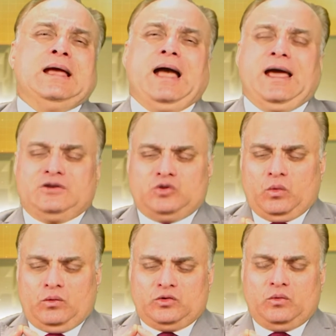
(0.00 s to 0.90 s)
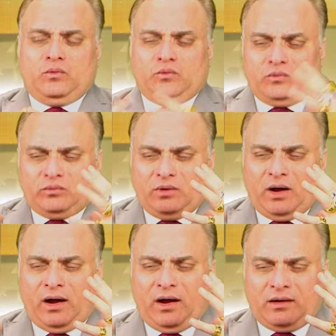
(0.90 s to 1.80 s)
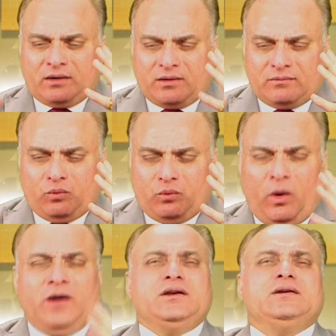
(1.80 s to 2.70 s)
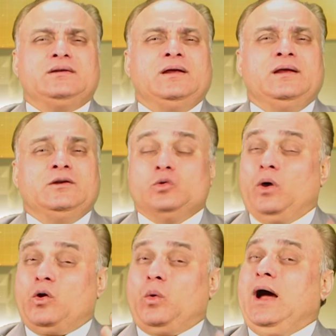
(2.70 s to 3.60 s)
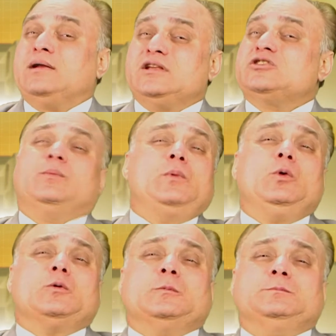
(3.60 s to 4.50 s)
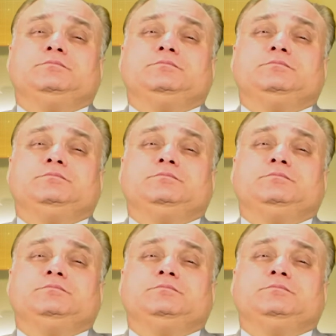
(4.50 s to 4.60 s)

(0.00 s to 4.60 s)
and you are wanted to acquire their support.